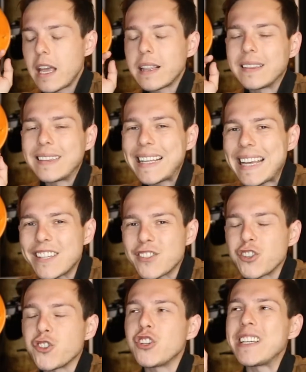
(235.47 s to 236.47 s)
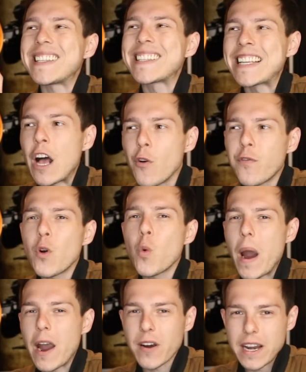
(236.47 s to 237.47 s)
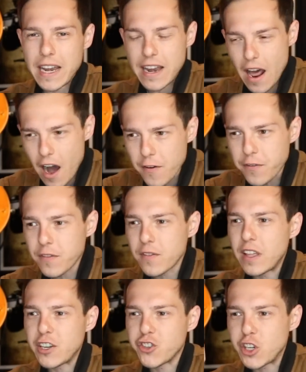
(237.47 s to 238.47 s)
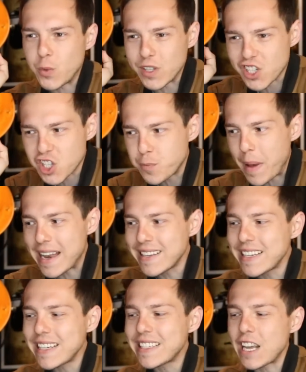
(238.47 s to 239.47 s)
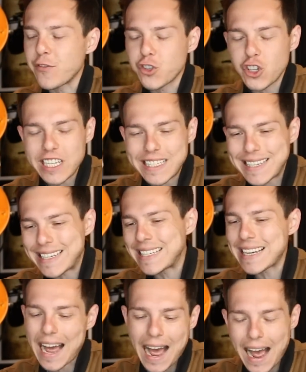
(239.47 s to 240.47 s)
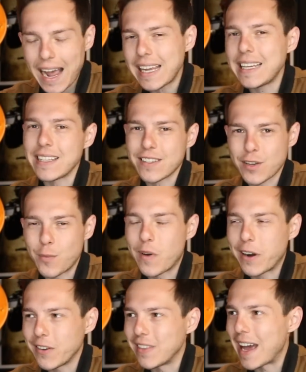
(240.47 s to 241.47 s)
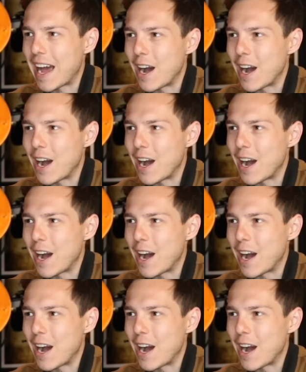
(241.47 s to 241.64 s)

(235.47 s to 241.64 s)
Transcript: At least she's self aware enough that she would spend it if she didn't hide it somewhere in the